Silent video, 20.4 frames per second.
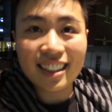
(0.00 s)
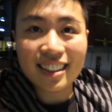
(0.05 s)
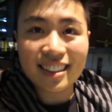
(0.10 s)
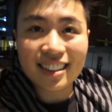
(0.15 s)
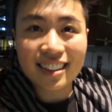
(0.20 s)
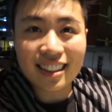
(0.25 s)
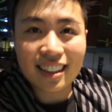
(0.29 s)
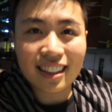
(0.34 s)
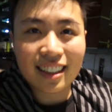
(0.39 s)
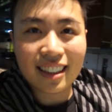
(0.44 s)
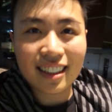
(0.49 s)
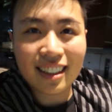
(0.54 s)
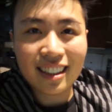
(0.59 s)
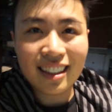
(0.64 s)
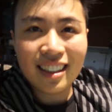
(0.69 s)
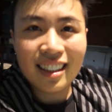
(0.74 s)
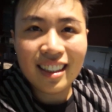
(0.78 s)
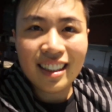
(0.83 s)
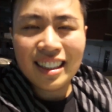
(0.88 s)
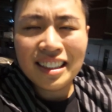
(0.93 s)
It's a
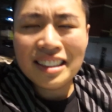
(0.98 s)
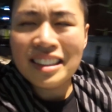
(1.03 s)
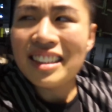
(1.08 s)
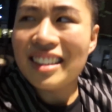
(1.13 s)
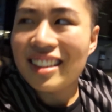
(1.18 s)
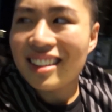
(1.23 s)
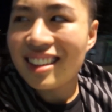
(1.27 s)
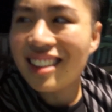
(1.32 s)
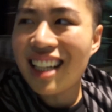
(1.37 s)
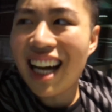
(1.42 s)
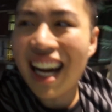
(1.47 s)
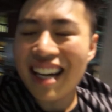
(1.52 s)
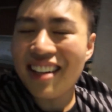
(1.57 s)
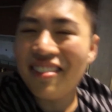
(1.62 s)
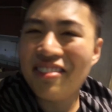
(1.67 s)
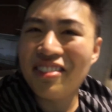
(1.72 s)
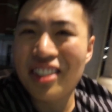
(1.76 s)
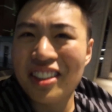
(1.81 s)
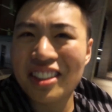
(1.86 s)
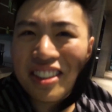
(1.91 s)

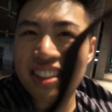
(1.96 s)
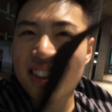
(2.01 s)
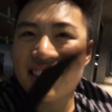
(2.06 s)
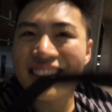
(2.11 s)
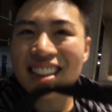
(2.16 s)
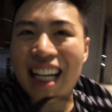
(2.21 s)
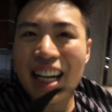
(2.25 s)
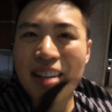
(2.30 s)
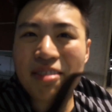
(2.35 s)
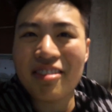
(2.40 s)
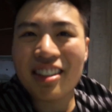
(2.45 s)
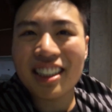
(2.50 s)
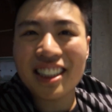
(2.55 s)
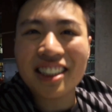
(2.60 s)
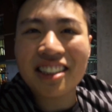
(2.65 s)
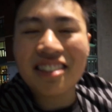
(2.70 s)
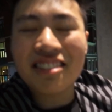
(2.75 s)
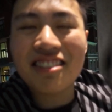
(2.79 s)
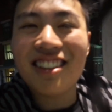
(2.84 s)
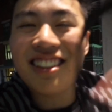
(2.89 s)
Thai fusion type
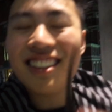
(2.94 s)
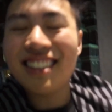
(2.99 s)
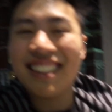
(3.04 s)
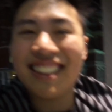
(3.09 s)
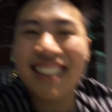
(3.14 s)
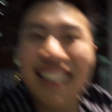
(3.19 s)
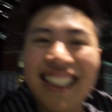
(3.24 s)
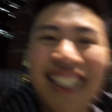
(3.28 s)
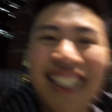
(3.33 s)
restaurant